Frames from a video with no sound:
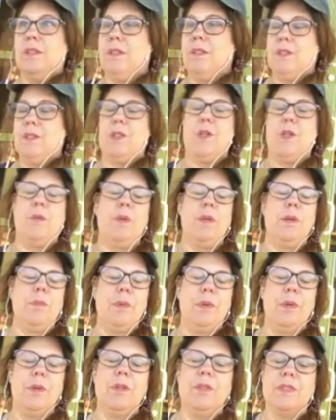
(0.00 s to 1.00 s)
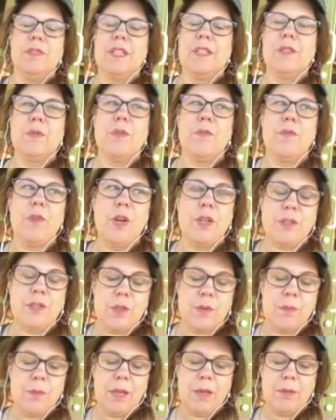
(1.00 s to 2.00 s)
So people, that's what
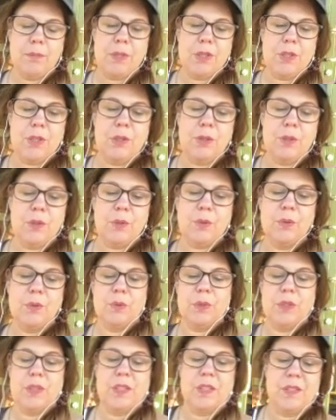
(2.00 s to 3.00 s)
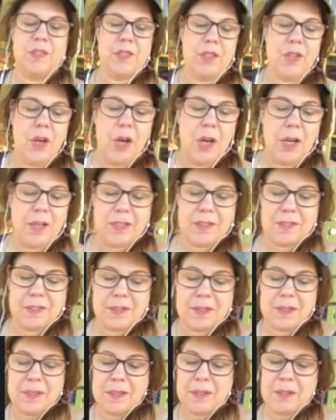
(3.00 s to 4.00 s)
foster moms do with these dogs.
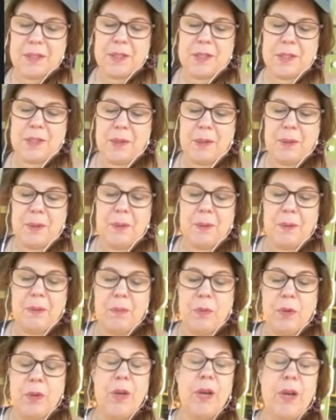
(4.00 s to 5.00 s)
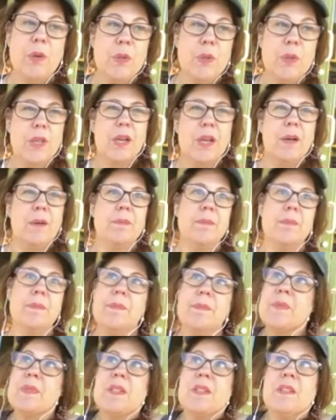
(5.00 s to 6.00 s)
So, and without them,
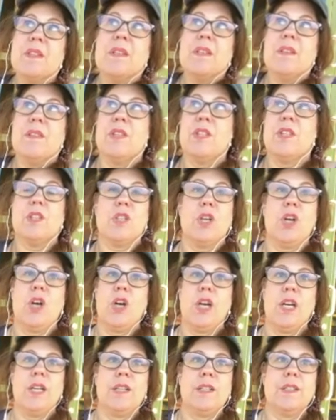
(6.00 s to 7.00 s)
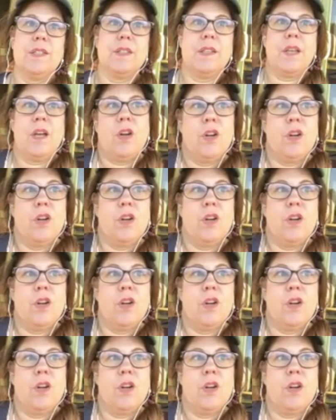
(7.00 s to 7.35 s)
the dogs